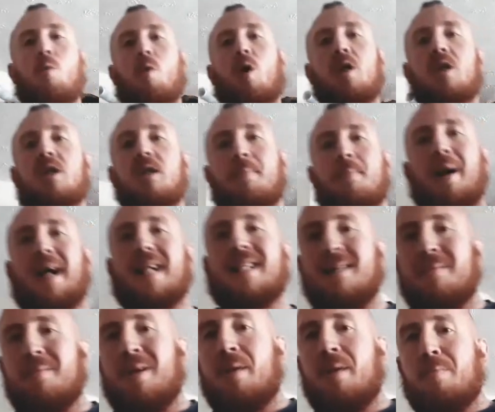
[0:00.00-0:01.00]
want to batter
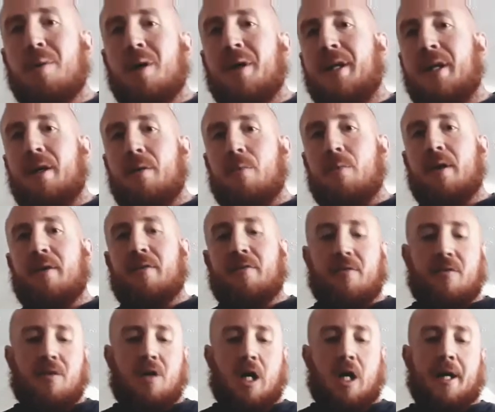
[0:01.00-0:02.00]
my body
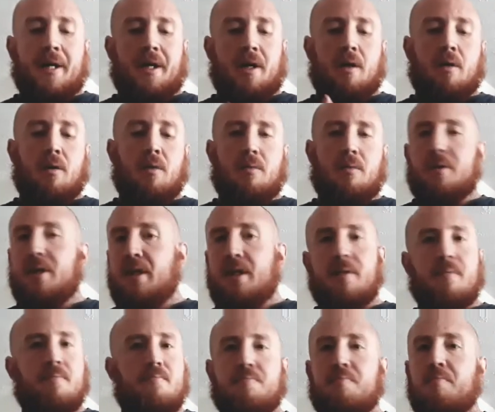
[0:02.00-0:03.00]
with cardio,
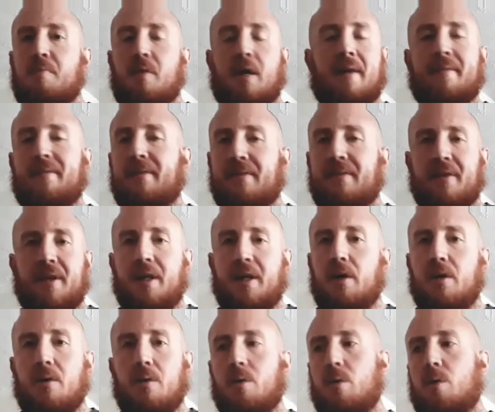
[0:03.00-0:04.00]
everything,
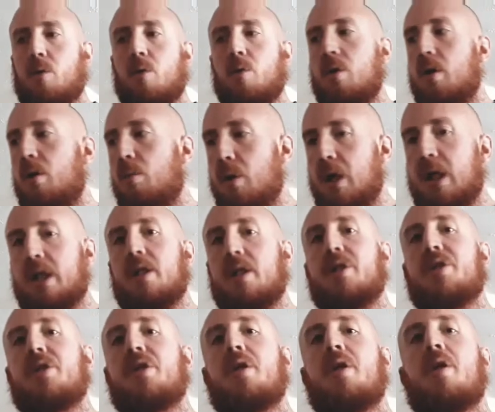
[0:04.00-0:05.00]
all at
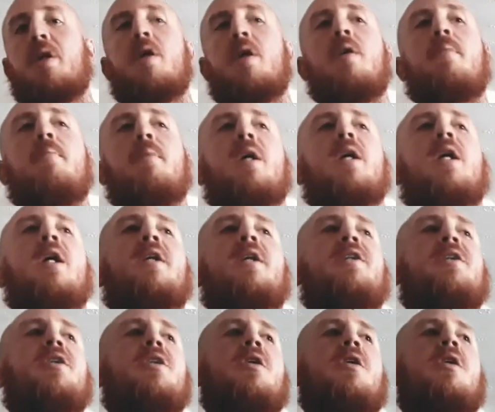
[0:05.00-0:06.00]
once because,